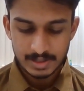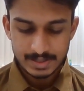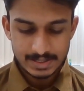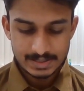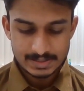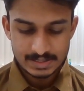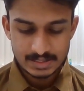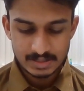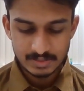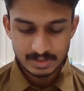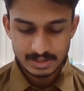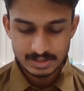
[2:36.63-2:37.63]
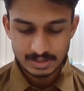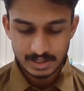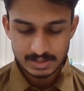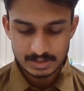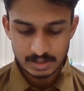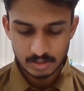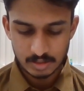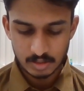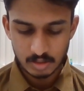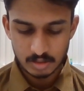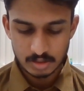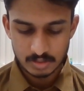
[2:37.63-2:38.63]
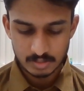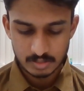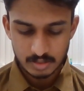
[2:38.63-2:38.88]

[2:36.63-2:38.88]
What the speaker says: He sees with his eyes and groans